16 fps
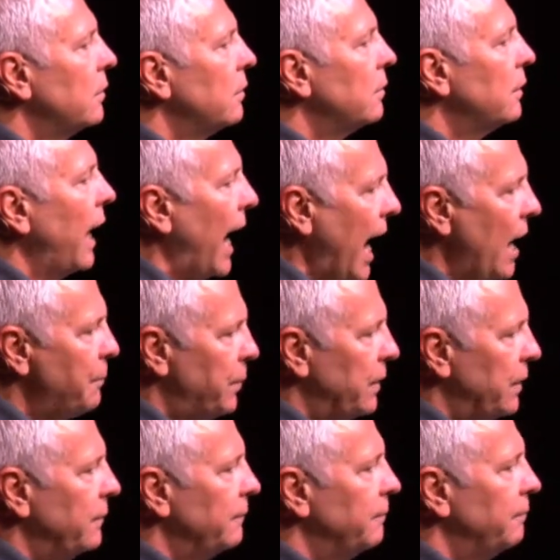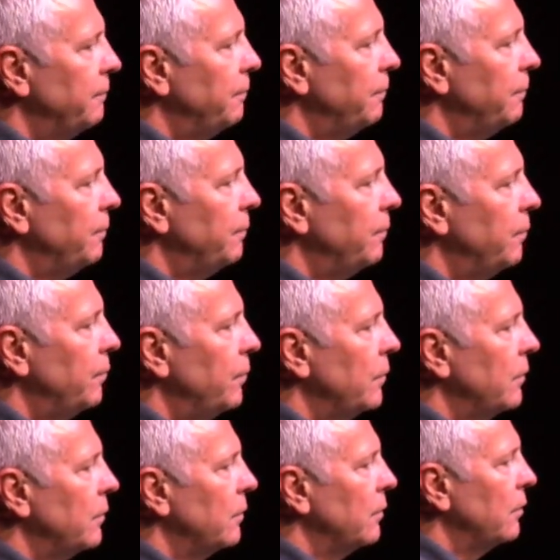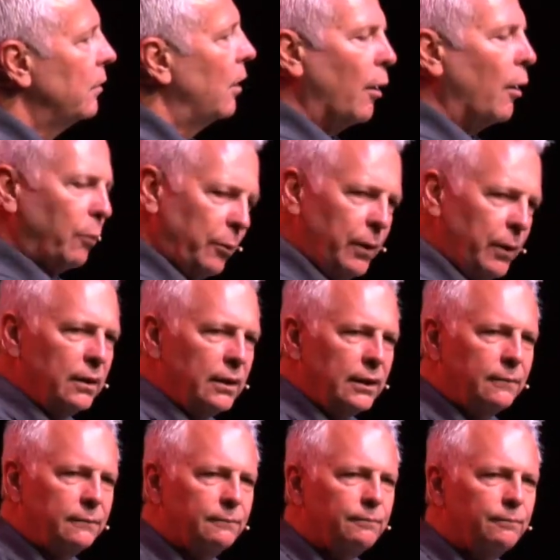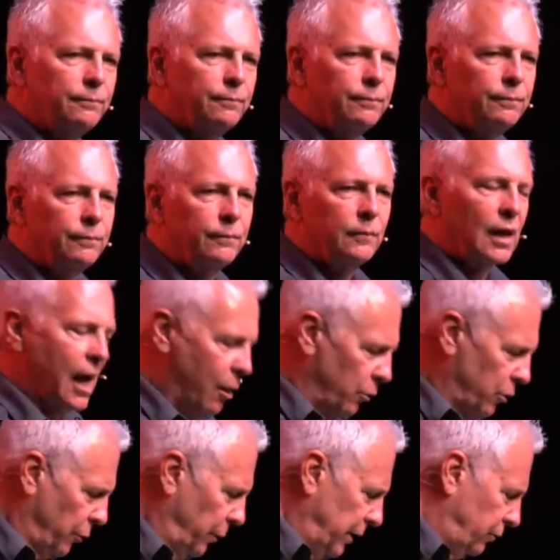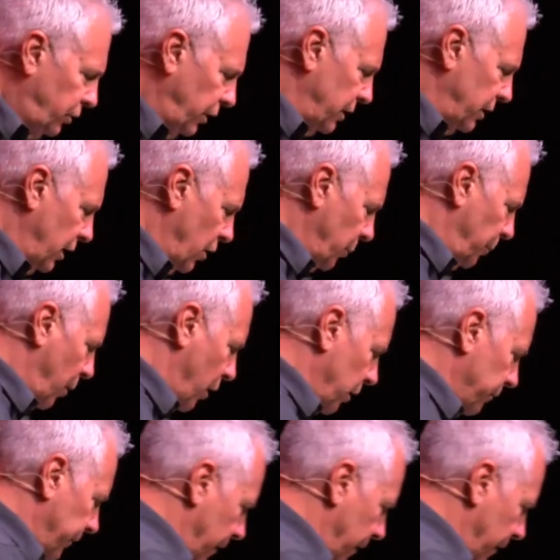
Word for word: happen? Are we willing? I want to read to you another part of our